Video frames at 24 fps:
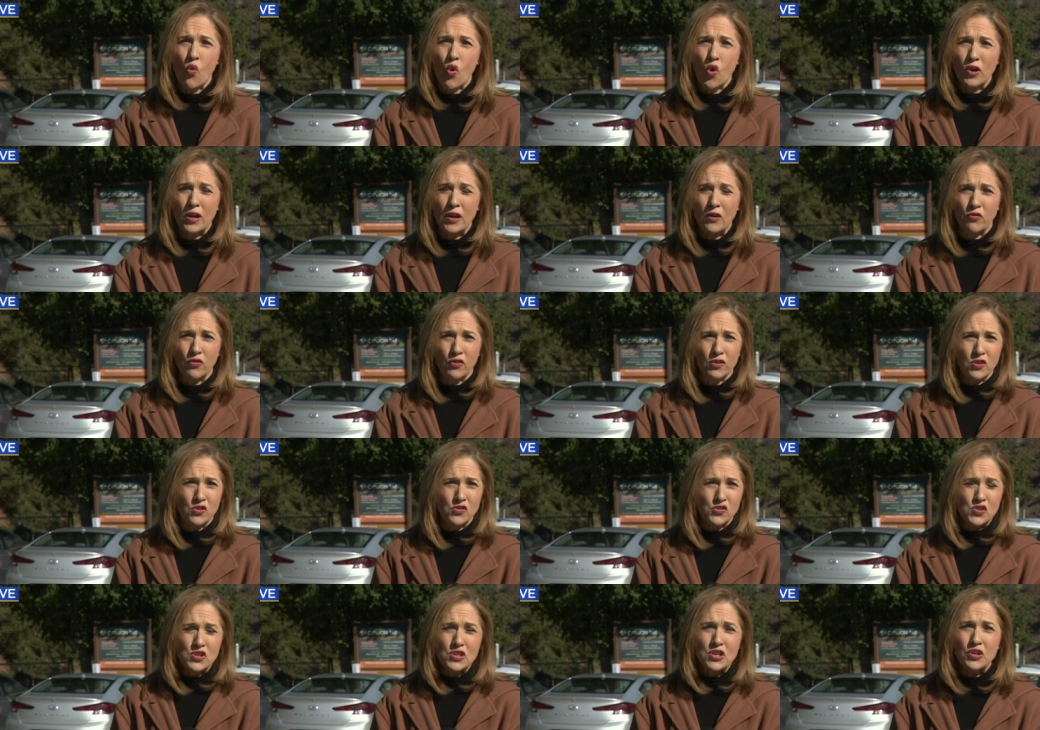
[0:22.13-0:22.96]
warning for
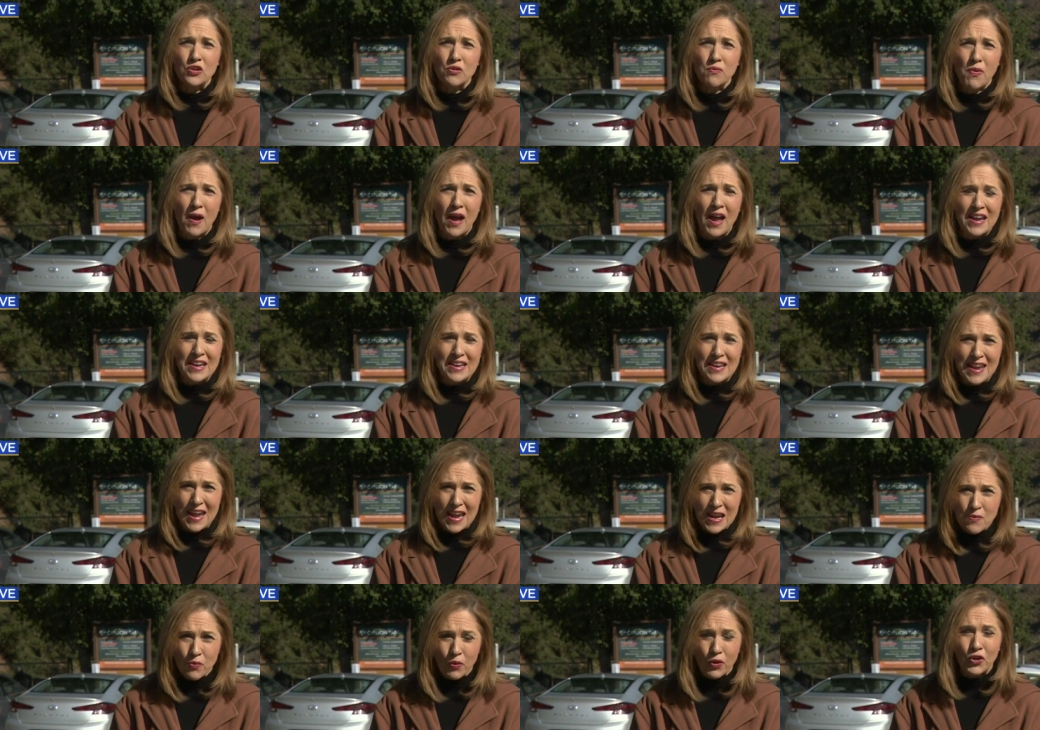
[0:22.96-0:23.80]
those nearby
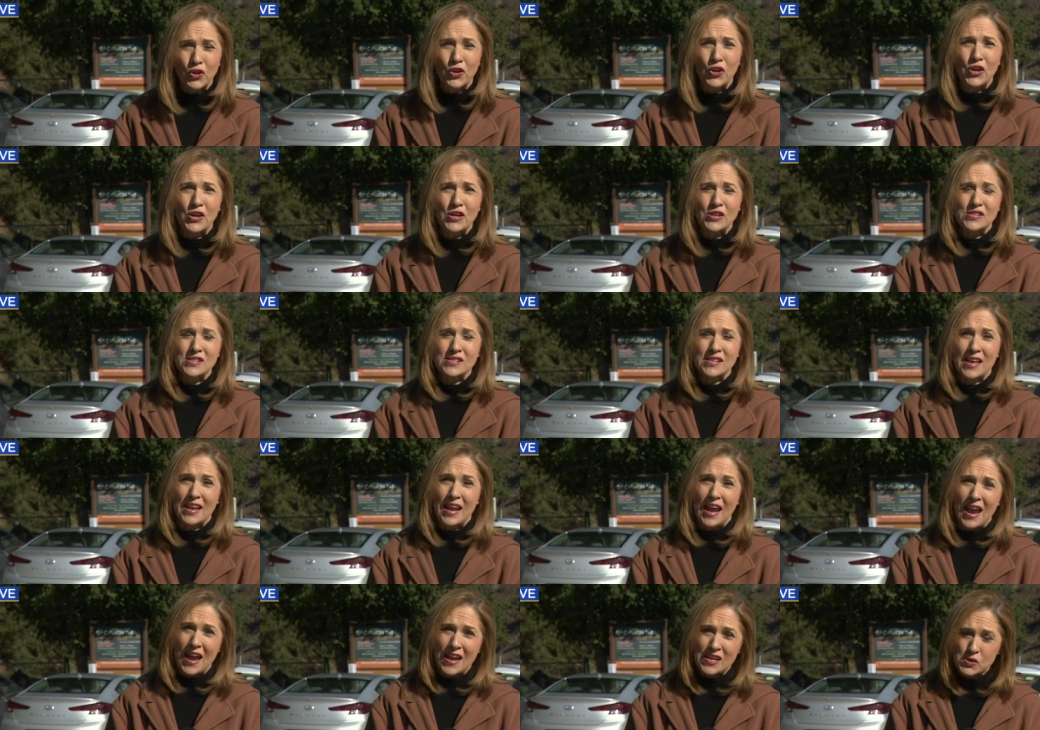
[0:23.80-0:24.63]
neighborhoods
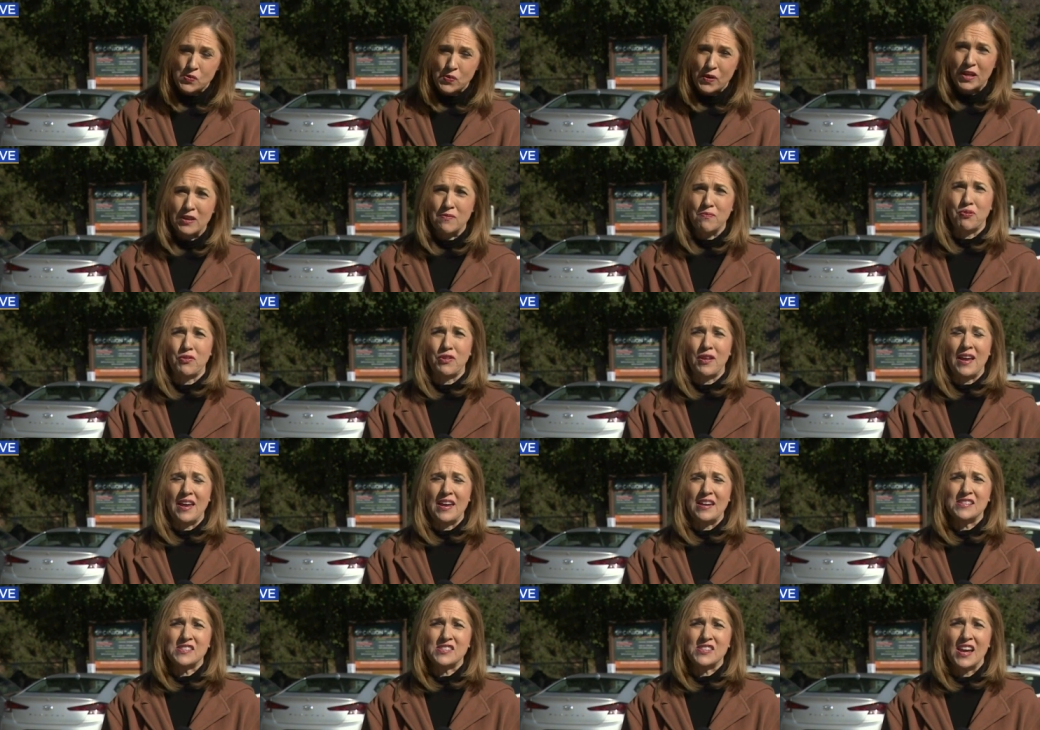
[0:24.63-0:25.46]
that has been in
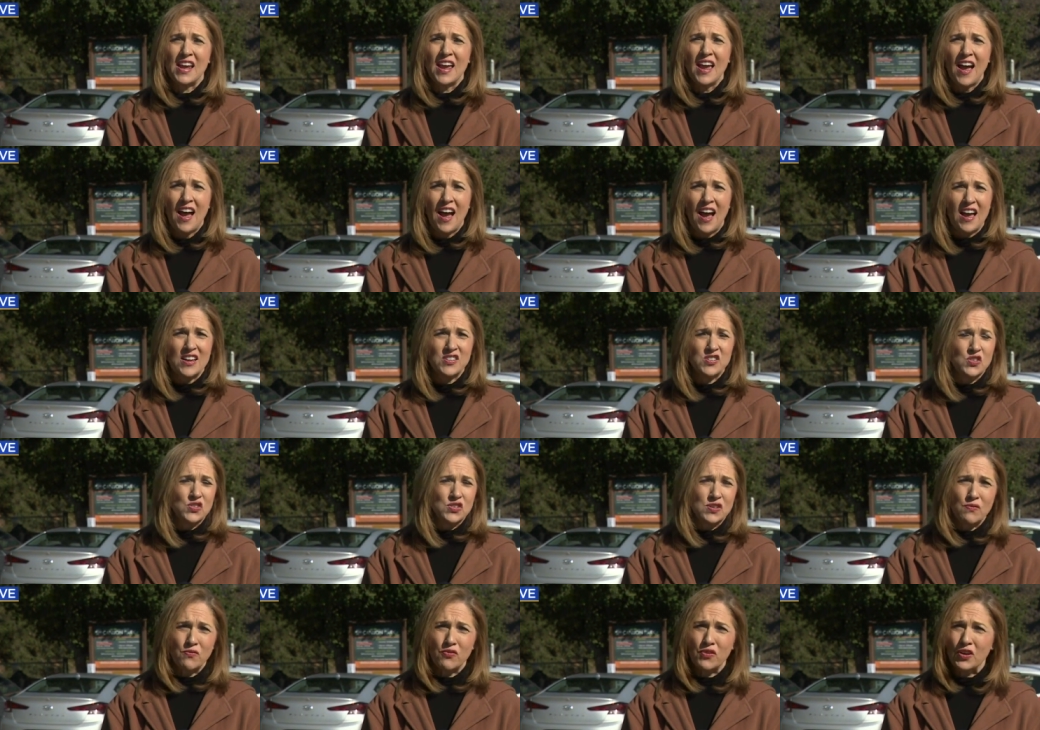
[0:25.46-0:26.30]
place. Uh,
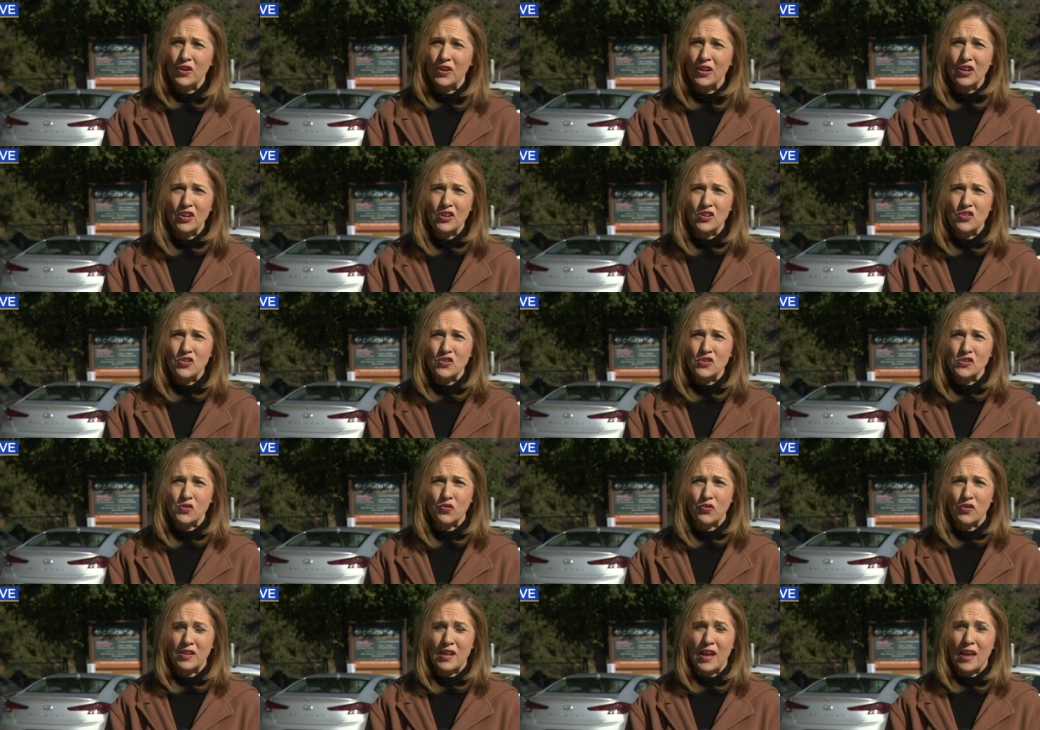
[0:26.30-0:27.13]
so some very good
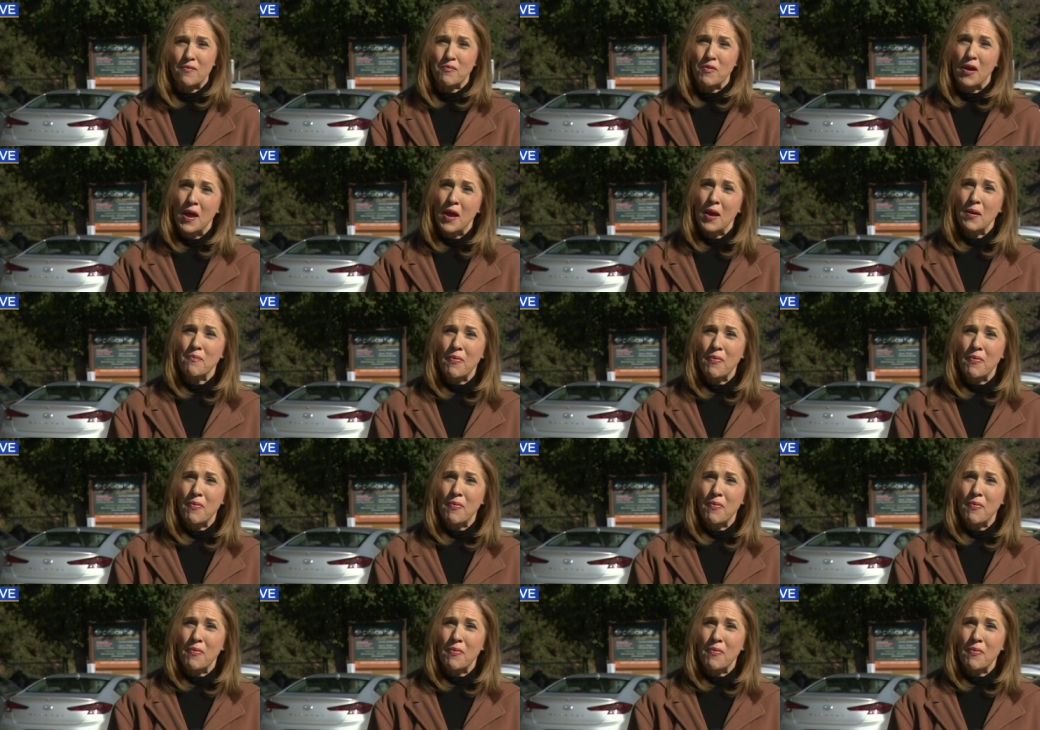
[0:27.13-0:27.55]
news for them.